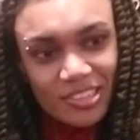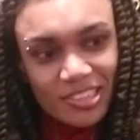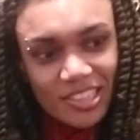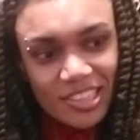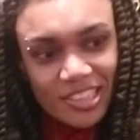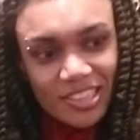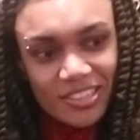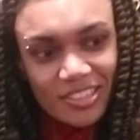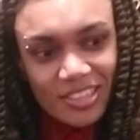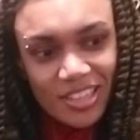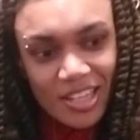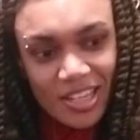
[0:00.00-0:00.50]
and
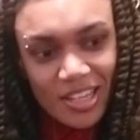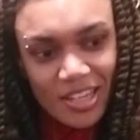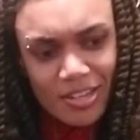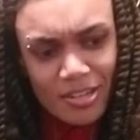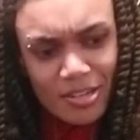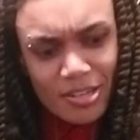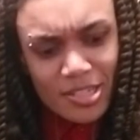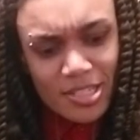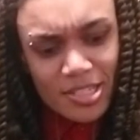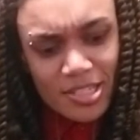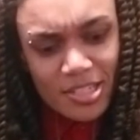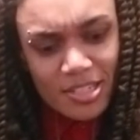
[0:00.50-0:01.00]
it
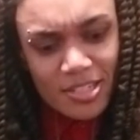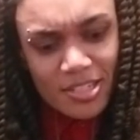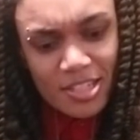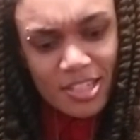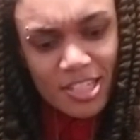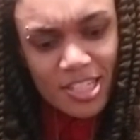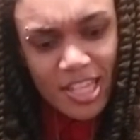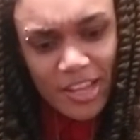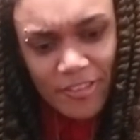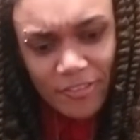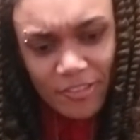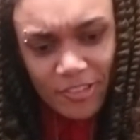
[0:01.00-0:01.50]
was
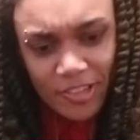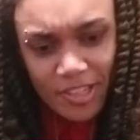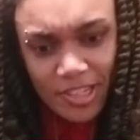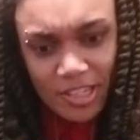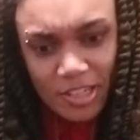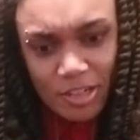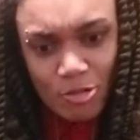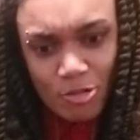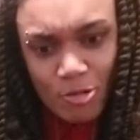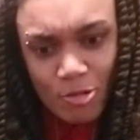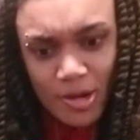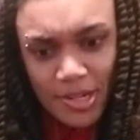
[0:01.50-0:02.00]
definitely
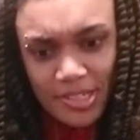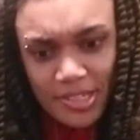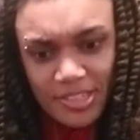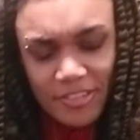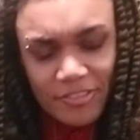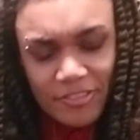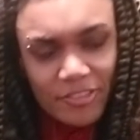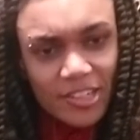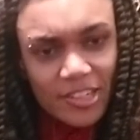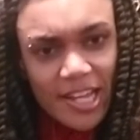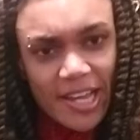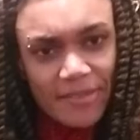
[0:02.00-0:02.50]
quite
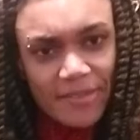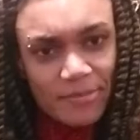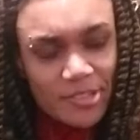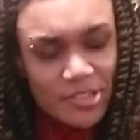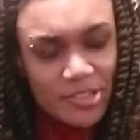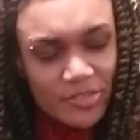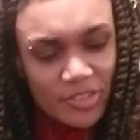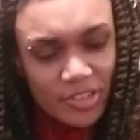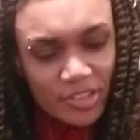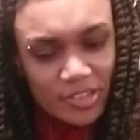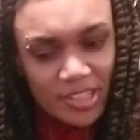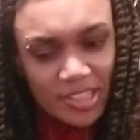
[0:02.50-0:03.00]
different
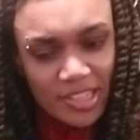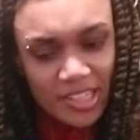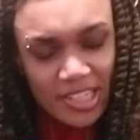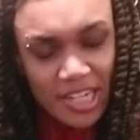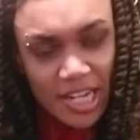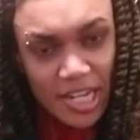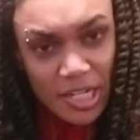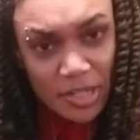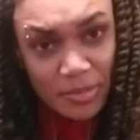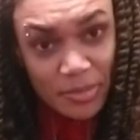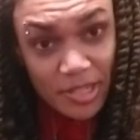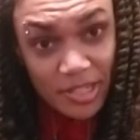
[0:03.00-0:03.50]
atmosphere than an
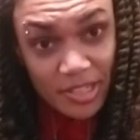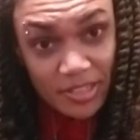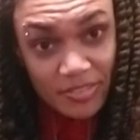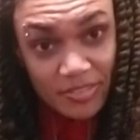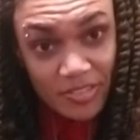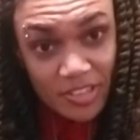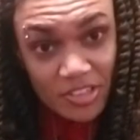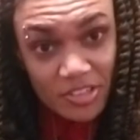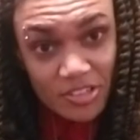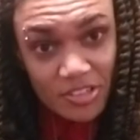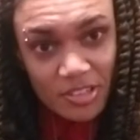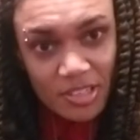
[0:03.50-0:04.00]
anime
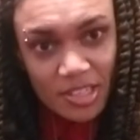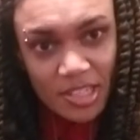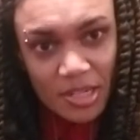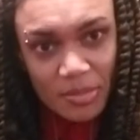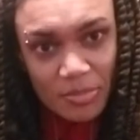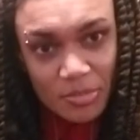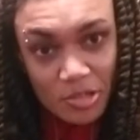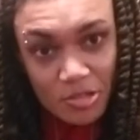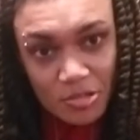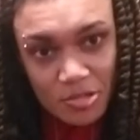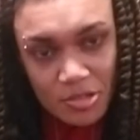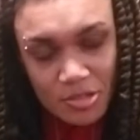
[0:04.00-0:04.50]
convention that I'm
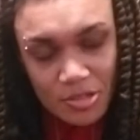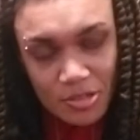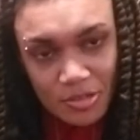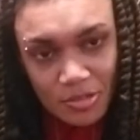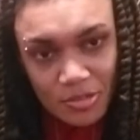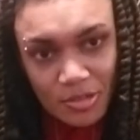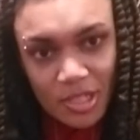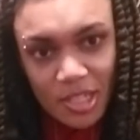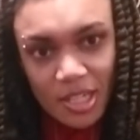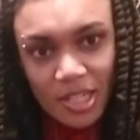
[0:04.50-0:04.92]
used to,